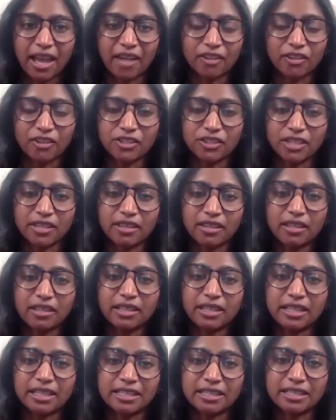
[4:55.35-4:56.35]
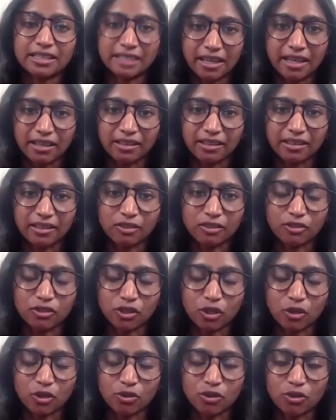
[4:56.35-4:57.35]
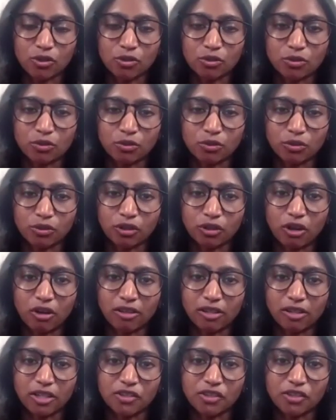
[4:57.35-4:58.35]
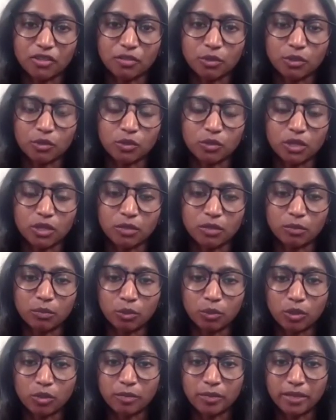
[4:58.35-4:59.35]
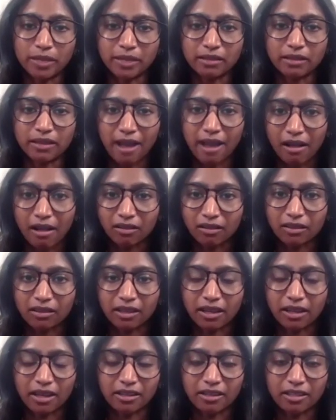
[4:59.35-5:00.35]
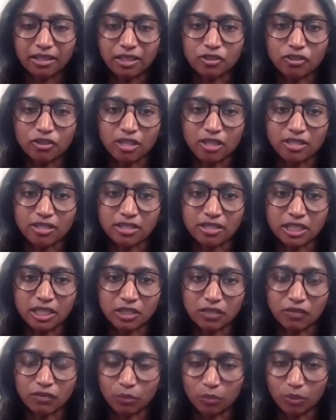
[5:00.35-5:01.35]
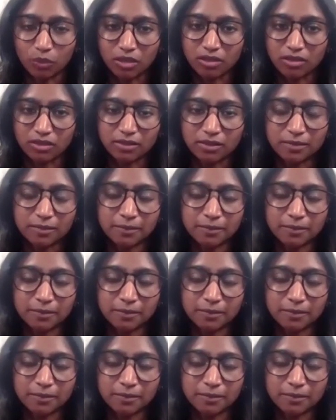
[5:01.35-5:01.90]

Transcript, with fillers: And you say that his death showed you the correlation between poor mental health and the atrocities of the world.